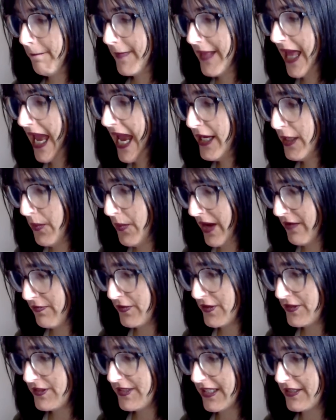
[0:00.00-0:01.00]
Anyway,
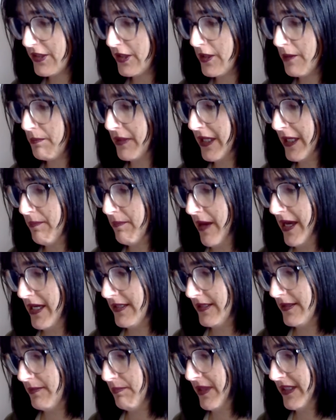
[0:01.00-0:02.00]
first I took a blank
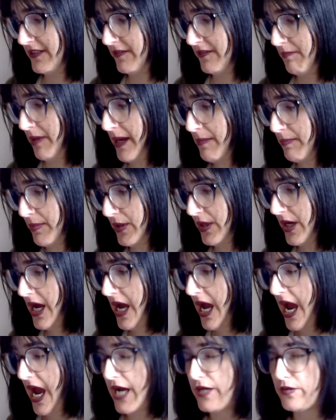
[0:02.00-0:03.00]
piece of paper
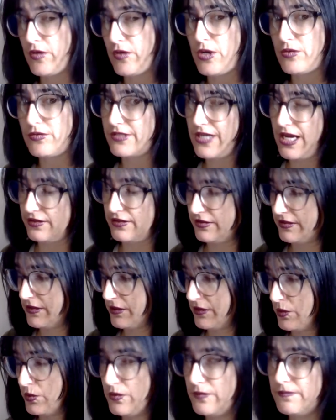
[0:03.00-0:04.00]
and wrote death
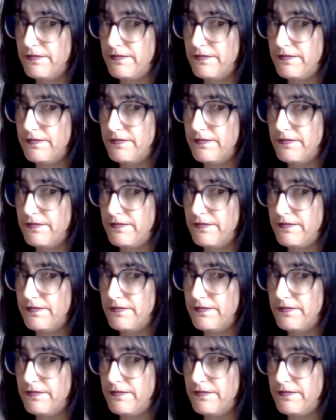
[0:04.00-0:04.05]
to